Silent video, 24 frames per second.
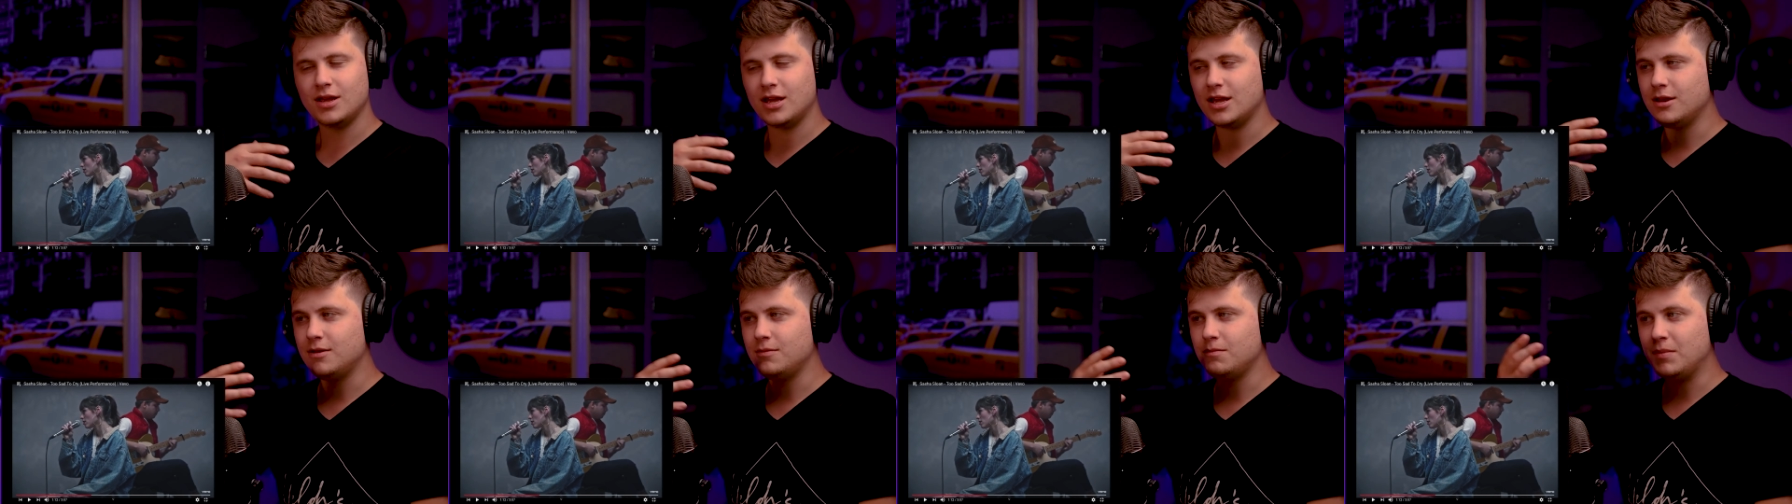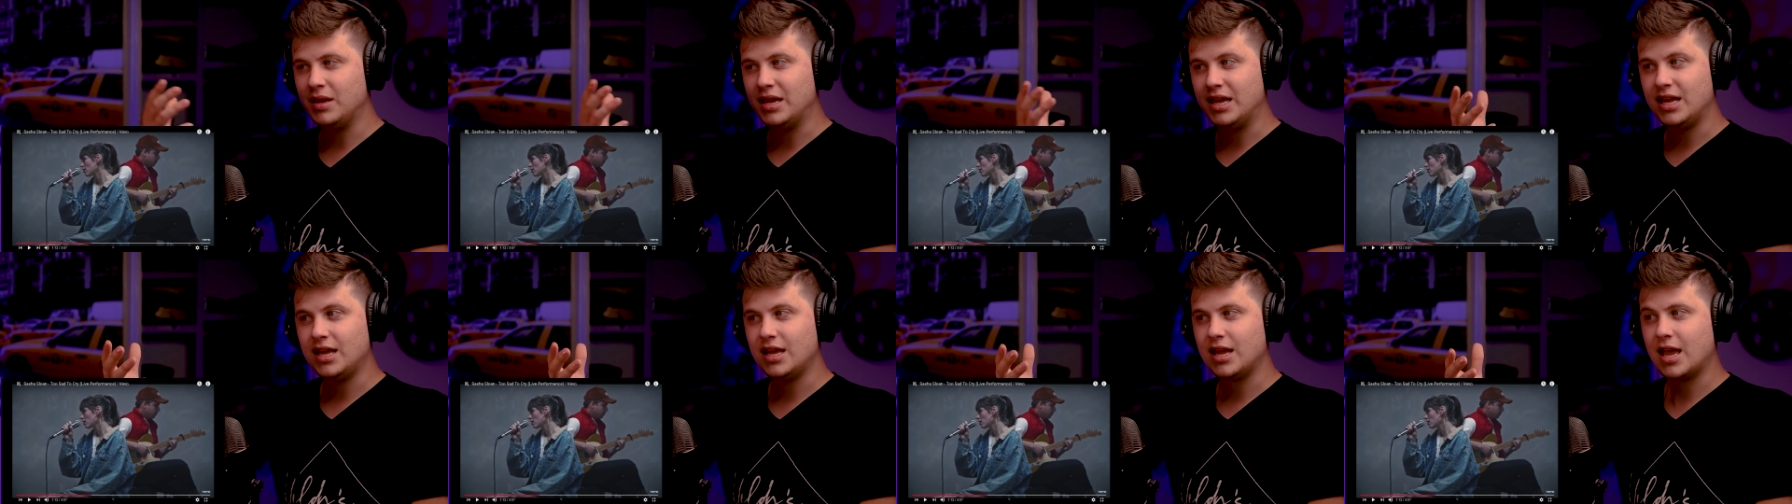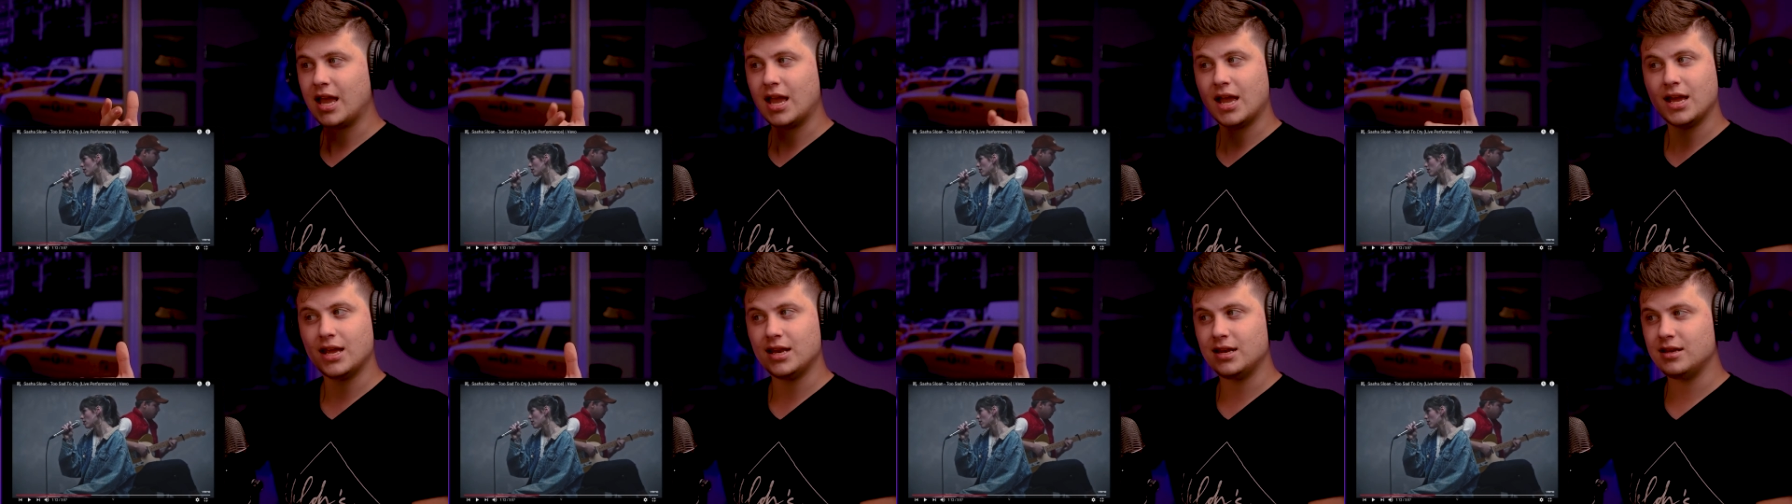in me
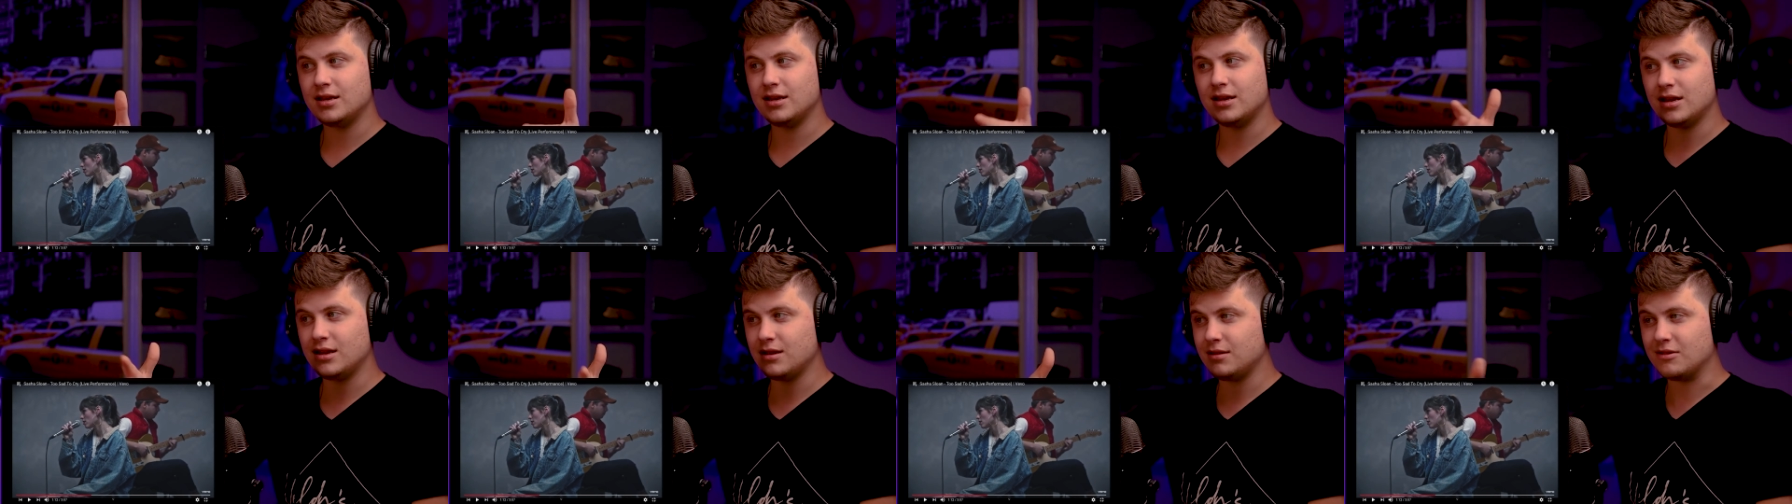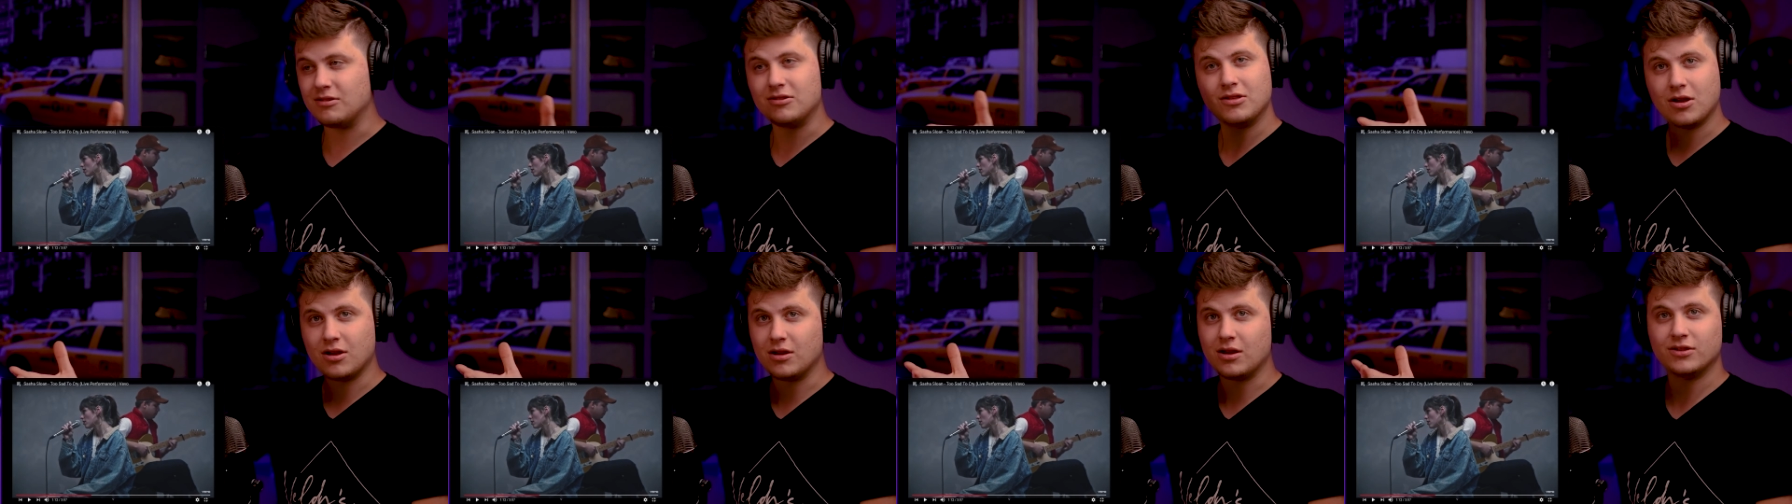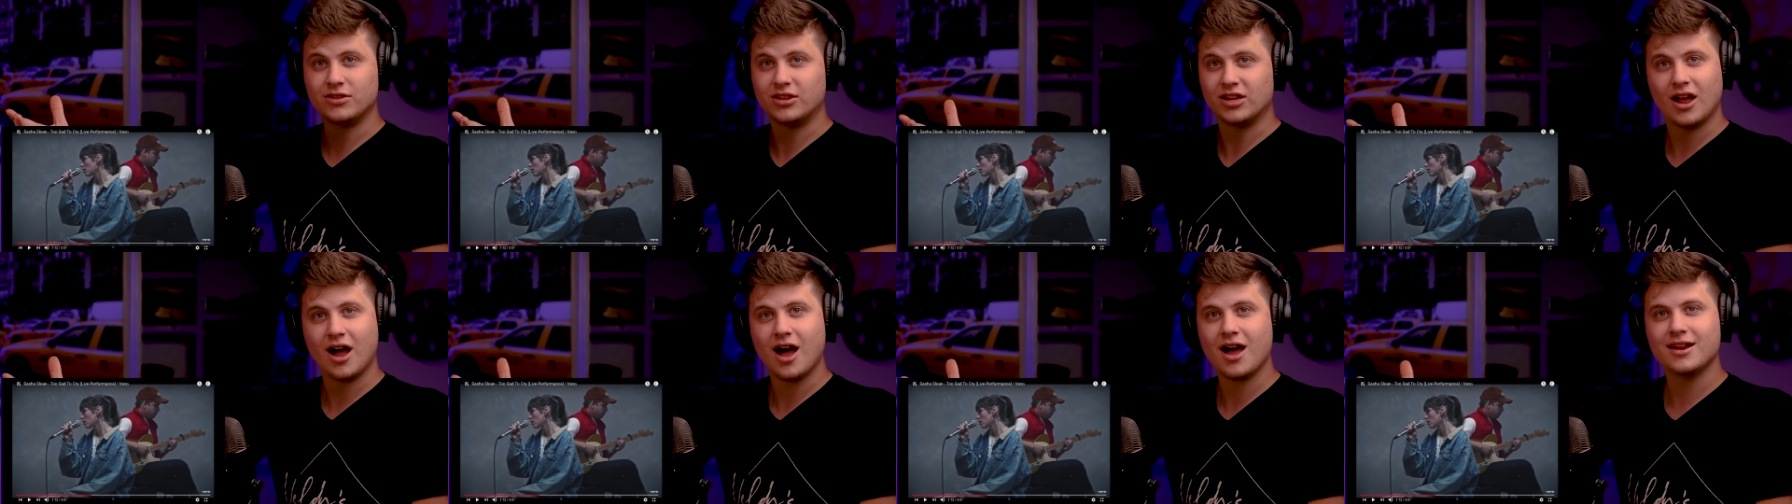and
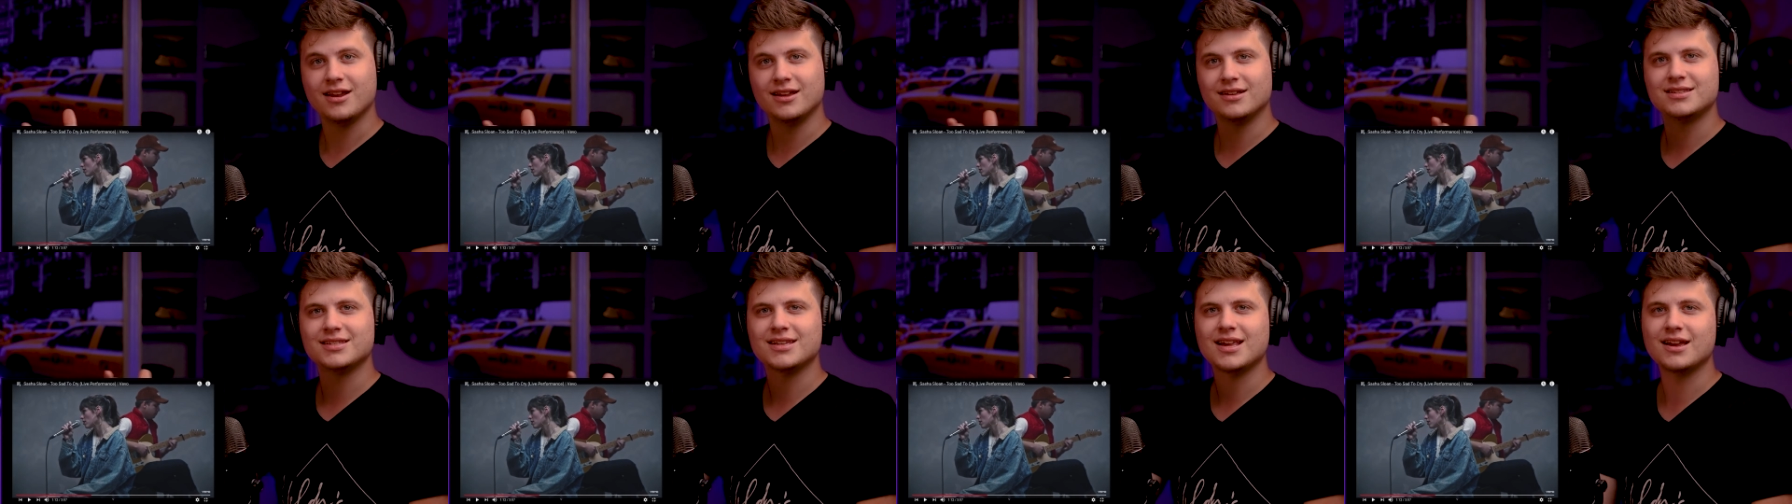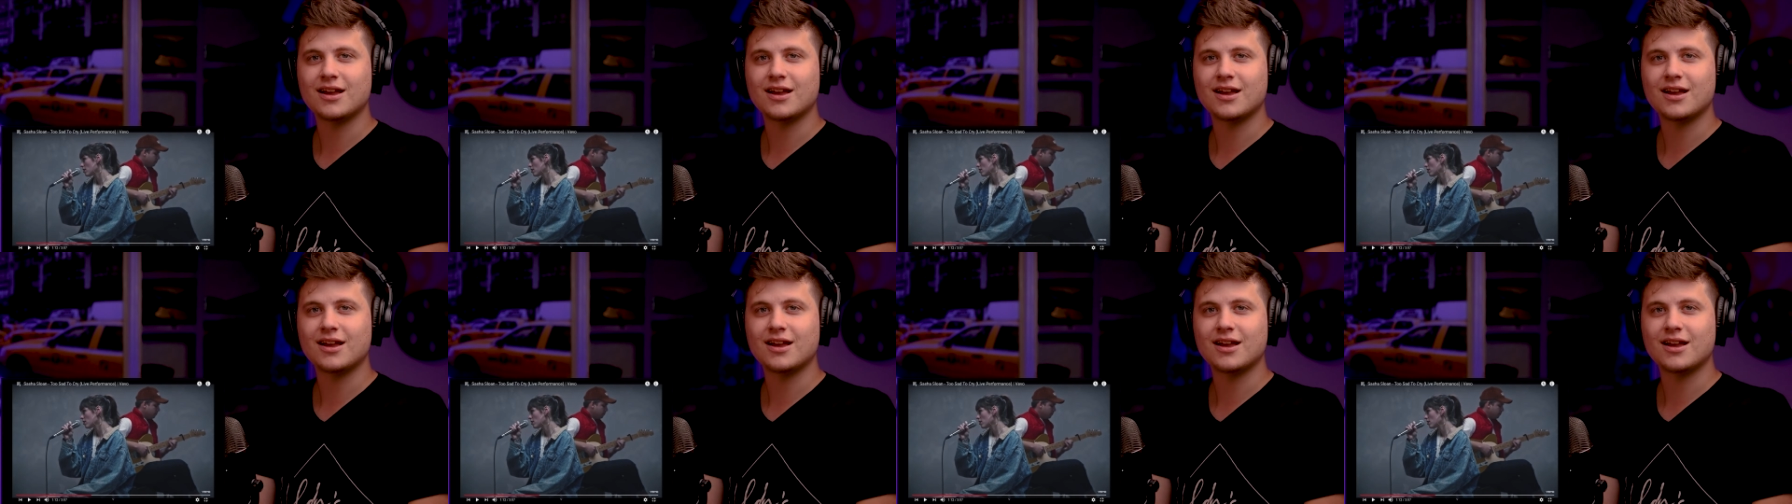the audience.